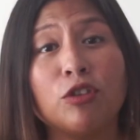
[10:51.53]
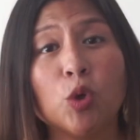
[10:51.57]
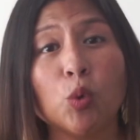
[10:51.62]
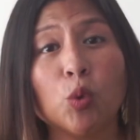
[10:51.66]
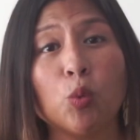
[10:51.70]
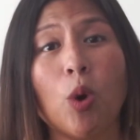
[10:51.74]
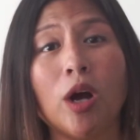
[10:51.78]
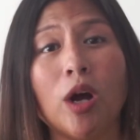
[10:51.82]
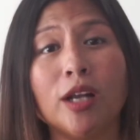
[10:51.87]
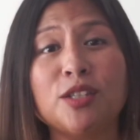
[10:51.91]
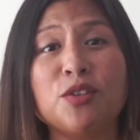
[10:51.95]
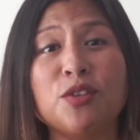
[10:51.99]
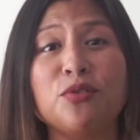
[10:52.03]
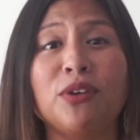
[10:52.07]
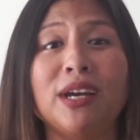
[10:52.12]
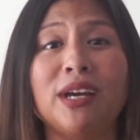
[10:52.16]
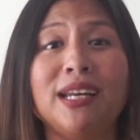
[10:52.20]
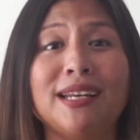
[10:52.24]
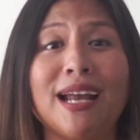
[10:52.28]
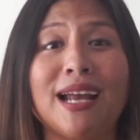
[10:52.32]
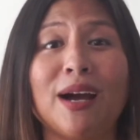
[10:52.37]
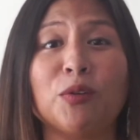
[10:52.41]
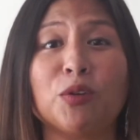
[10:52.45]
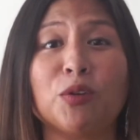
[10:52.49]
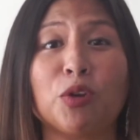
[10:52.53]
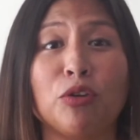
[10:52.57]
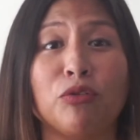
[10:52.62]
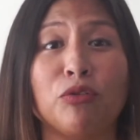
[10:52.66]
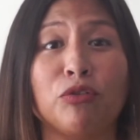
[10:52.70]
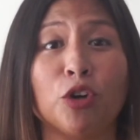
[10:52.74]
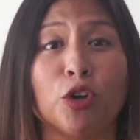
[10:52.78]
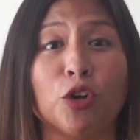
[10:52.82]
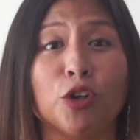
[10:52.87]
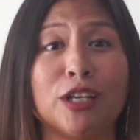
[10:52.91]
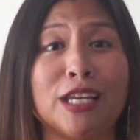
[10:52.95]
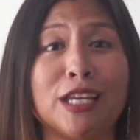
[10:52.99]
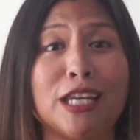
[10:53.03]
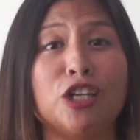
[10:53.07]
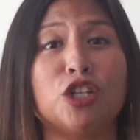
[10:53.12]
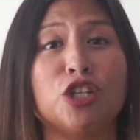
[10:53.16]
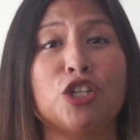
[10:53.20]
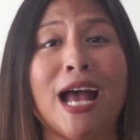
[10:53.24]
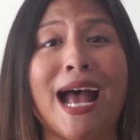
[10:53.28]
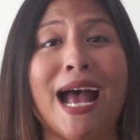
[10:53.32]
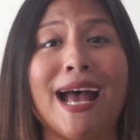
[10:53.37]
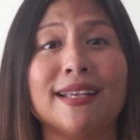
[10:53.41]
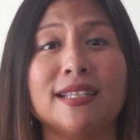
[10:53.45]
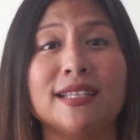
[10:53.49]
you want to find out if your
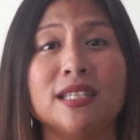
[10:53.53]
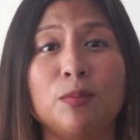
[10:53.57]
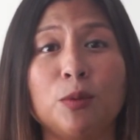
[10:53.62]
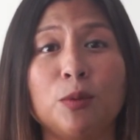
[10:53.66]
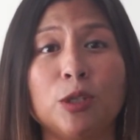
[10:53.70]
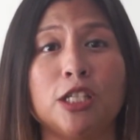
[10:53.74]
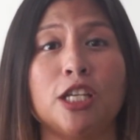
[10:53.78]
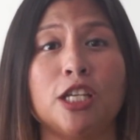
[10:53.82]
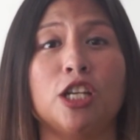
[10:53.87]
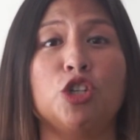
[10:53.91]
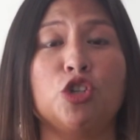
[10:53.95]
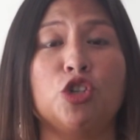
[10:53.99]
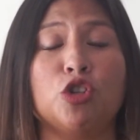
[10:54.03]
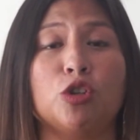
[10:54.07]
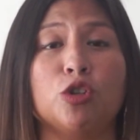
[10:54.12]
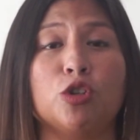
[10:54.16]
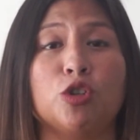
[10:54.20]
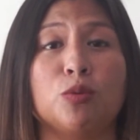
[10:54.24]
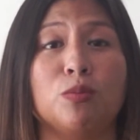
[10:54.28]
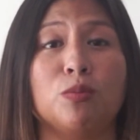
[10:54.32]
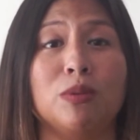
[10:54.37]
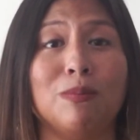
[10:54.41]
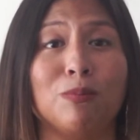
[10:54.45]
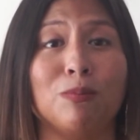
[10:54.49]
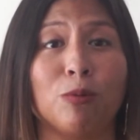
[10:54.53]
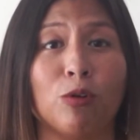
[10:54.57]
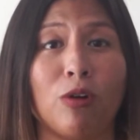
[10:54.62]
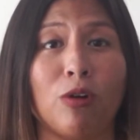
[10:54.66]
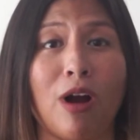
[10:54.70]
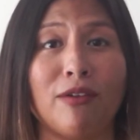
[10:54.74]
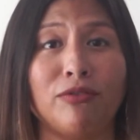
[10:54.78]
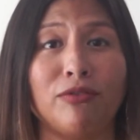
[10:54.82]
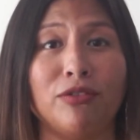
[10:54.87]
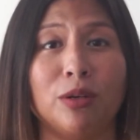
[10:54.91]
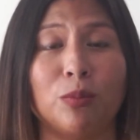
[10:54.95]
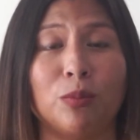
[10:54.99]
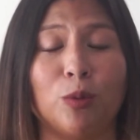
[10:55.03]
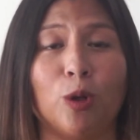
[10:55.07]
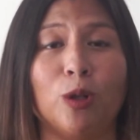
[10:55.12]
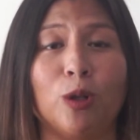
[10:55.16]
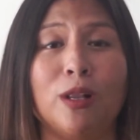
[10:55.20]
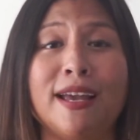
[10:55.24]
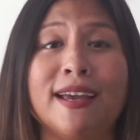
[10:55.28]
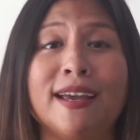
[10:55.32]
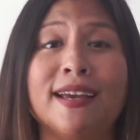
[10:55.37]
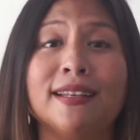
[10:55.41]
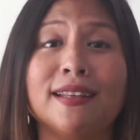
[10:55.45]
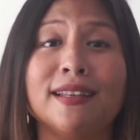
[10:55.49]
niche has the potential to be
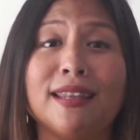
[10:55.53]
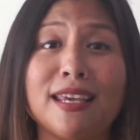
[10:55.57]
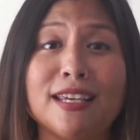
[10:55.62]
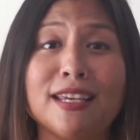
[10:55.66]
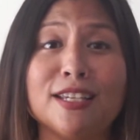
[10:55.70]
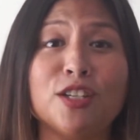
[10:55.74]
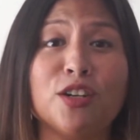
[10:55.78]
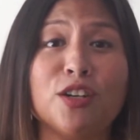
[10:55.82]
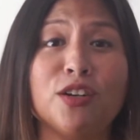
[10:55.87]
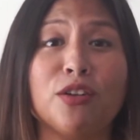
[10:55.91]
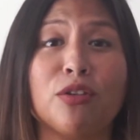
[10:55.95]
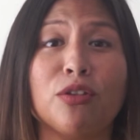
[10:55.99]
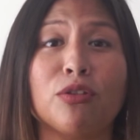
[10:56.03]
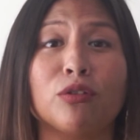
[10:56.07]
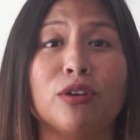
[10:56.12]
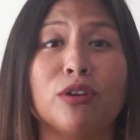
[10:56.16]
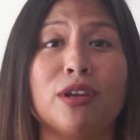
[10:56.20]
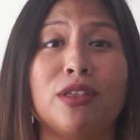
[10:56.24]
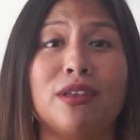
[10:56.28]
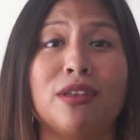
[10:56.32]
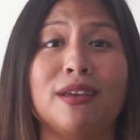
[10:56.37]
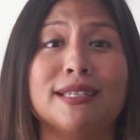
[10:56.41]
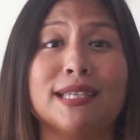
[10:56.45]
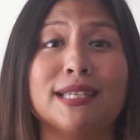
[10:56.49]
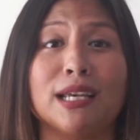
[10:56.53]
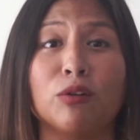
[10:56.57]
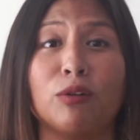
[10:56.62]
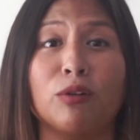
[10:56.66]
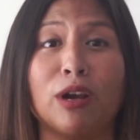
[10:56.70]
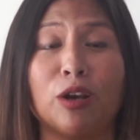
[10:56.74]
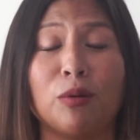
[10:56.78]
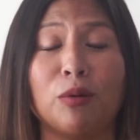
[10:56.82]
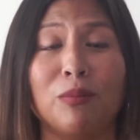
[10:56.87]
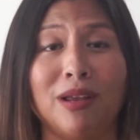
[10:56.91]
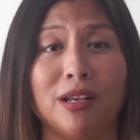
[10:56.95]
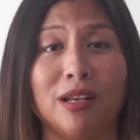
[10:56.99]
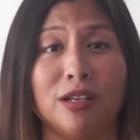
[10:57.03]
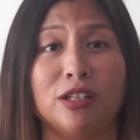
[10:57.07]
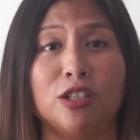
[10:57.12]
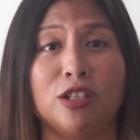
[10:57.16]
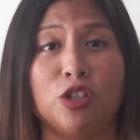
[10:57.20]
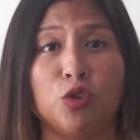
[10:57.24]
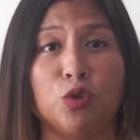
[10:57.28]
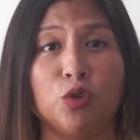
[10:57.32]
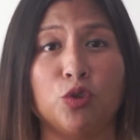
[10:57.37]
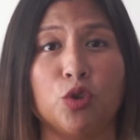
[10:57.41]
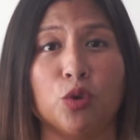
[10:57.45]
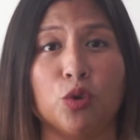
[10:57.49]
profitable, these are the 3 things I recommend
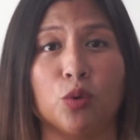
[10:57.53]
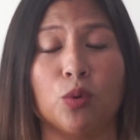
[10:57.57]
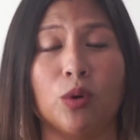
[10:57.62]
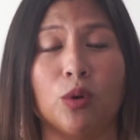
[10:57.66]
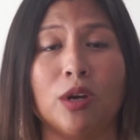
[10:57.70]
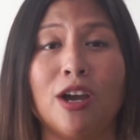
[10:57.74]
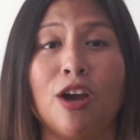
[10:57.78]
you do.